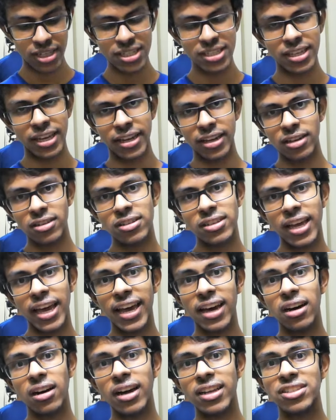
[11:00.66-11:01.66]
this thing,
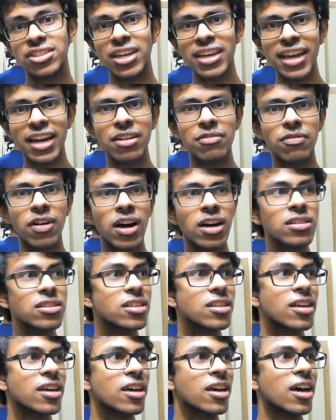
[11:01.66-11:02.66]
JE
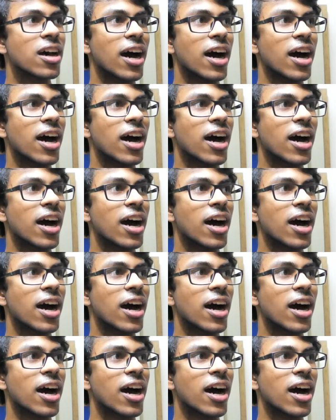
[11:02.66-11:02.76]
Advanced,